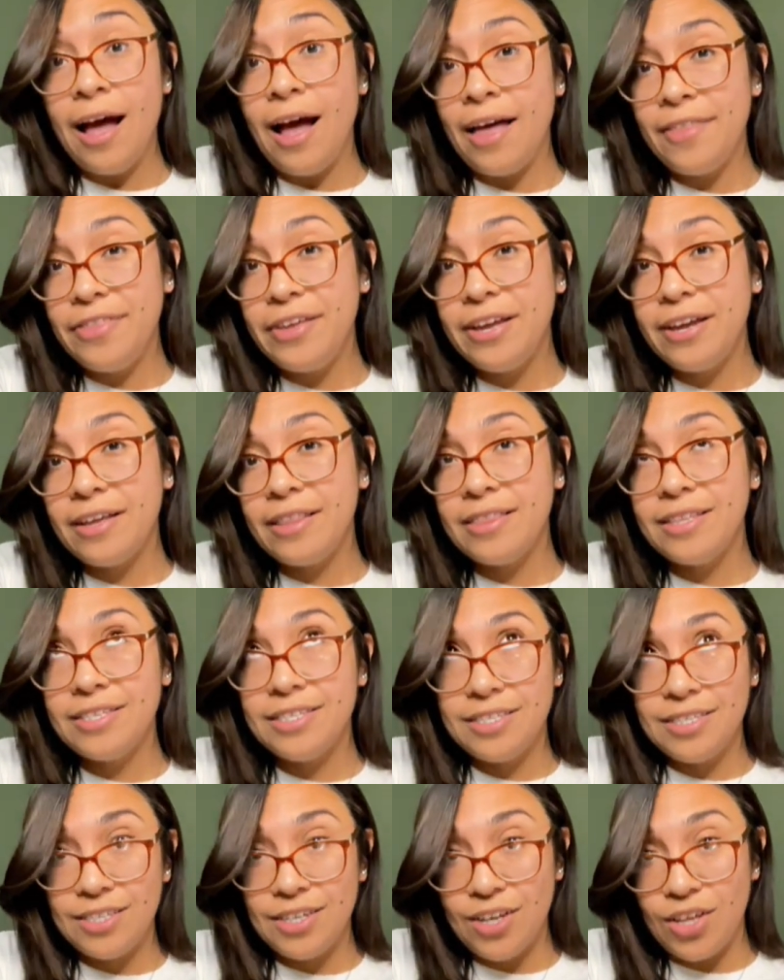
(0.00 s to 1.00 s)
I think
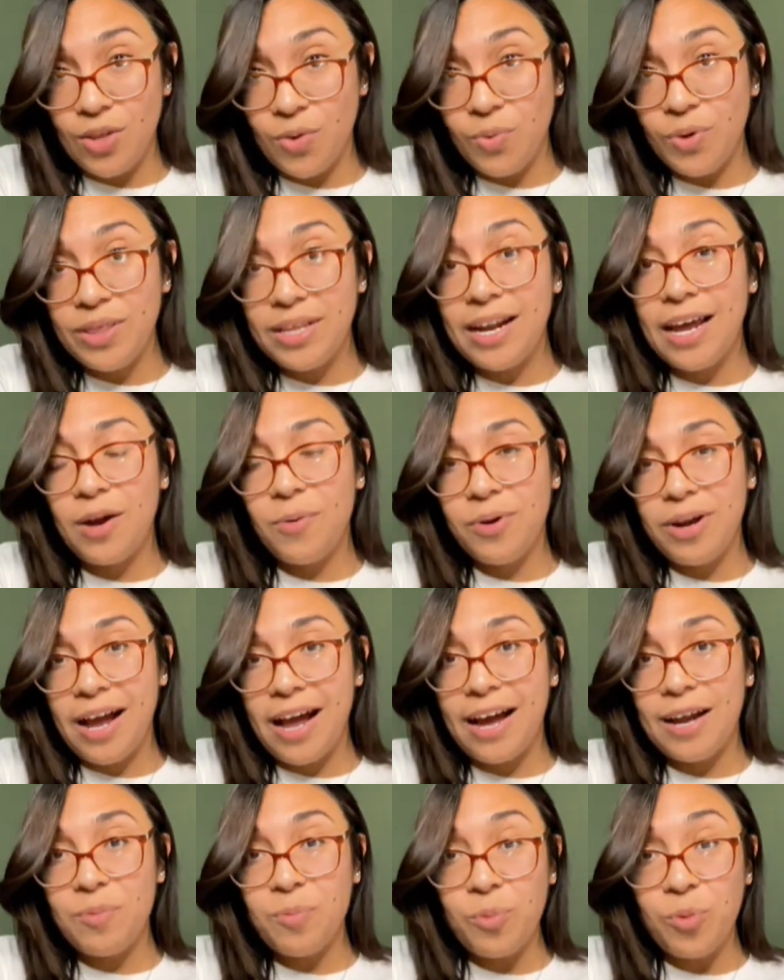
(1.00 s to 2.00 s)
this is another one that I would
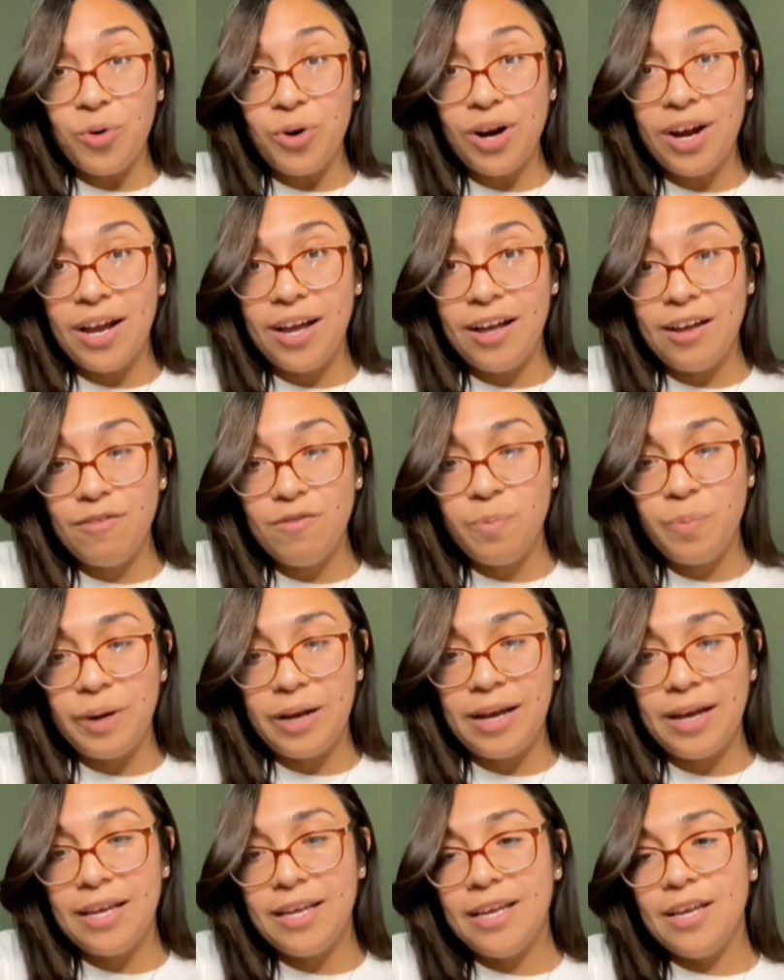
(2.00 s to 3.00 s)
add more of,
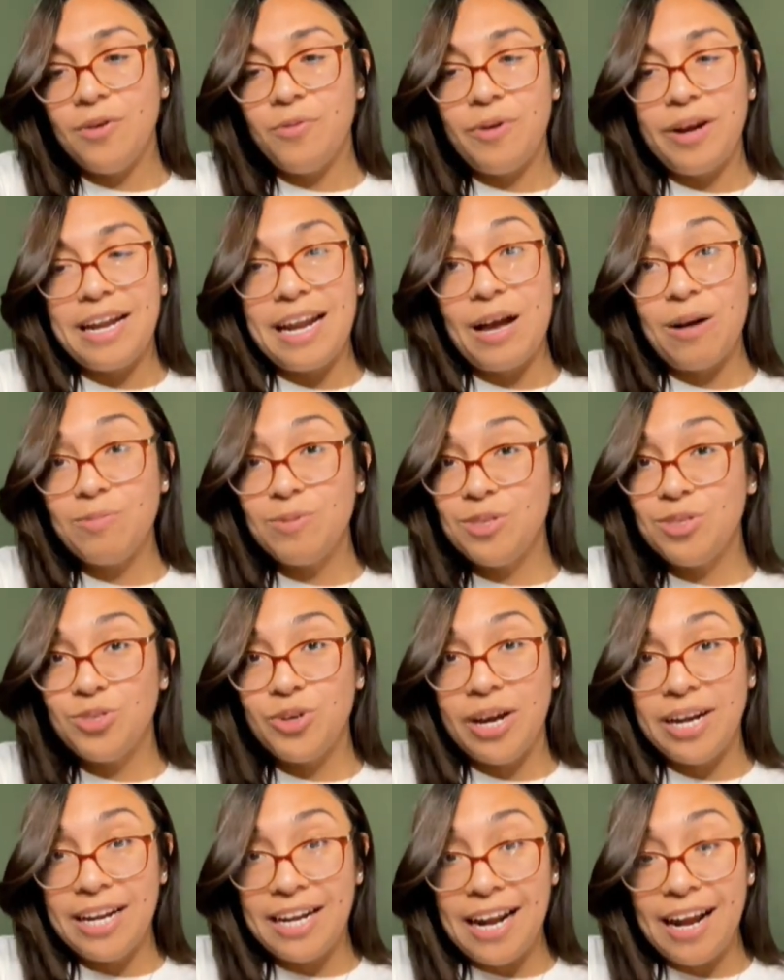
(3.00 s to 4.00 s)
but right now I'm just
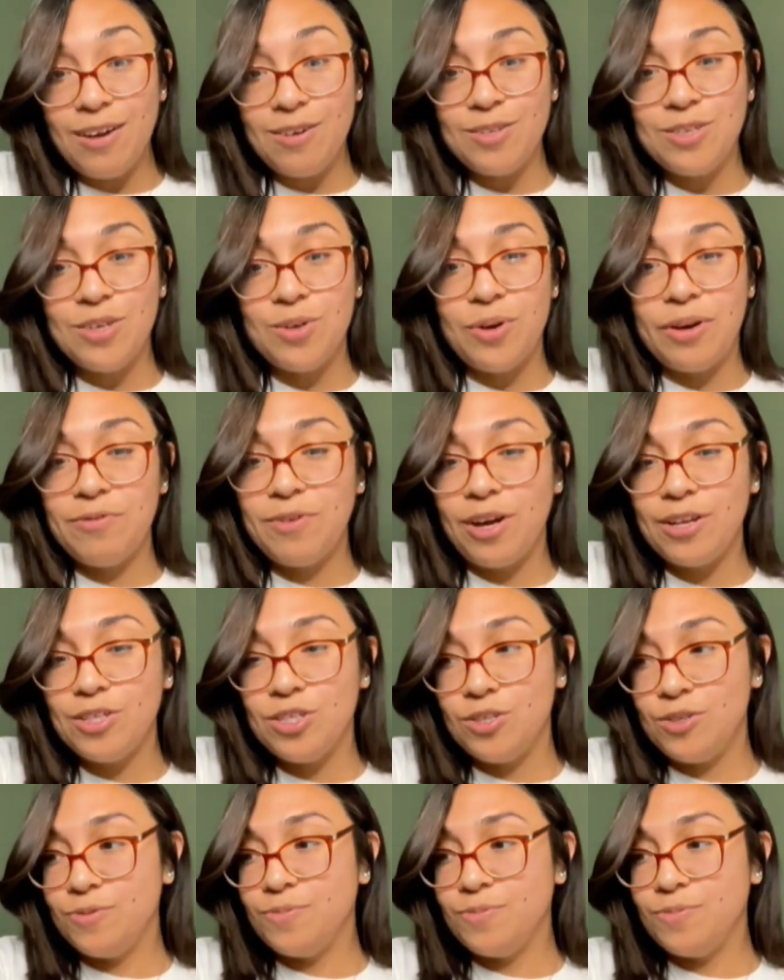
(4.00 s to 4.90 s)
trying it out, so I've got 2.